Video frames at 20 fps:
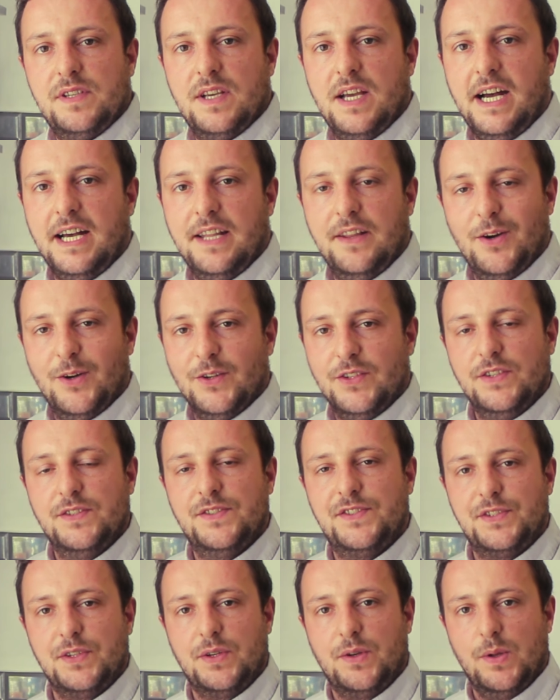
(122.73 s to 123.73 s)
and
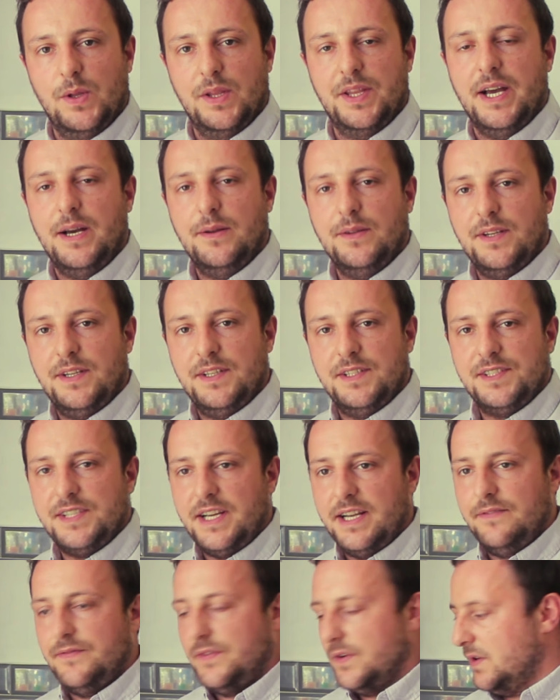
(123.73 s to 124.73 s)
onions to cool down on the
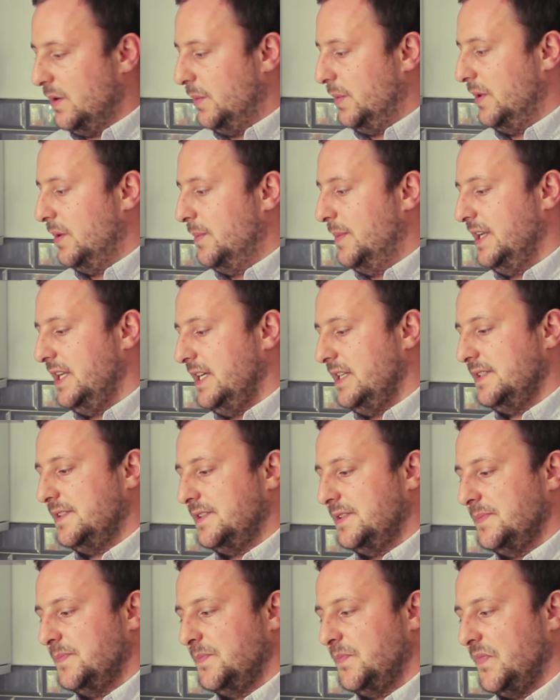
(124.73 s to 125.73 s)
side for a couple of
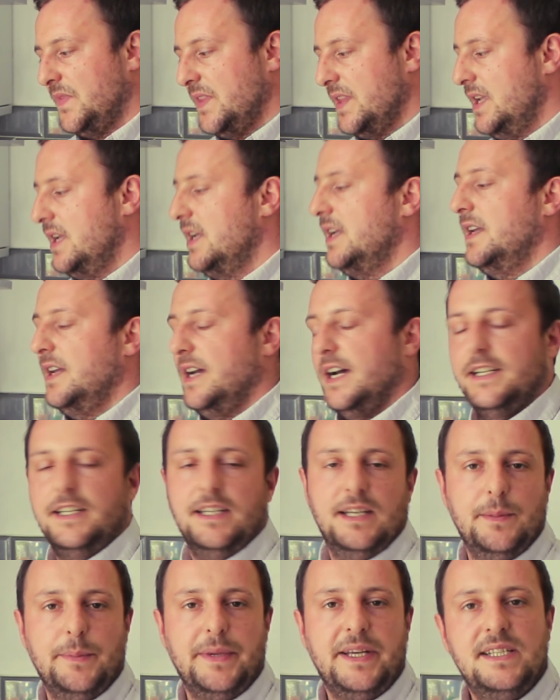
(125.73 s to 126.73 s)
minutes, and
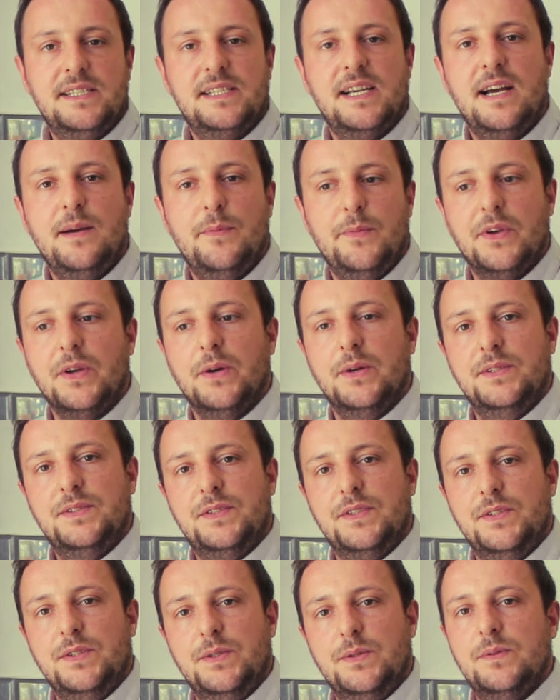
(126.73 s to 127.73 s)
in the meantime we're going
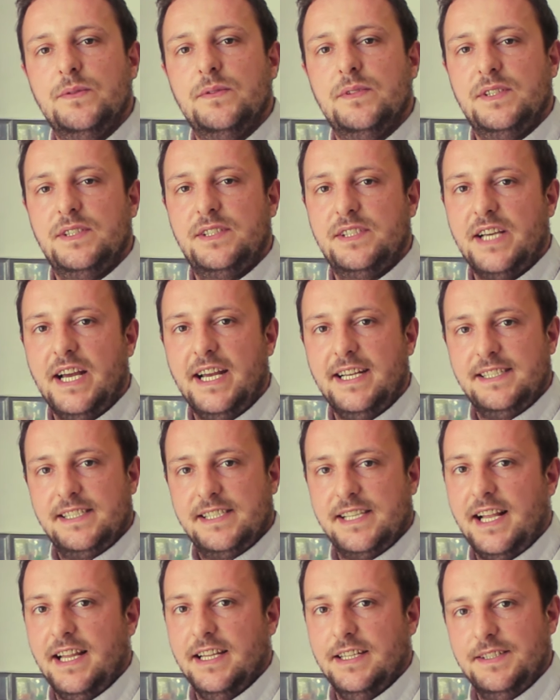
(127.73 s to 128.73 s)
to do a side
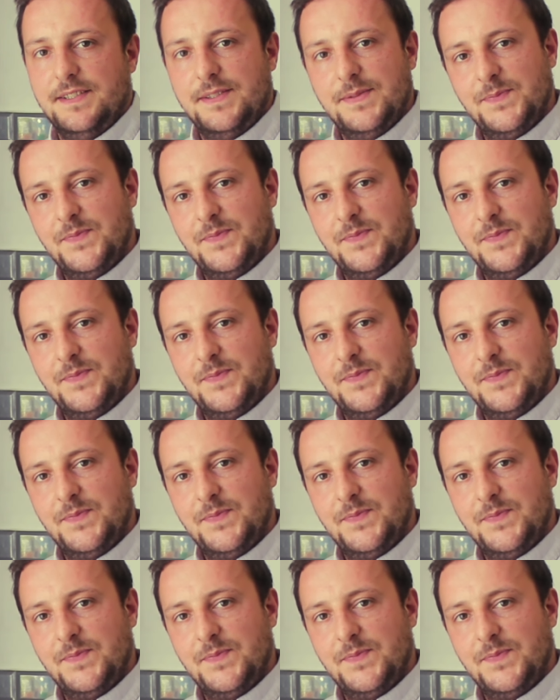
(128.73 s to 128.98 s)
salad.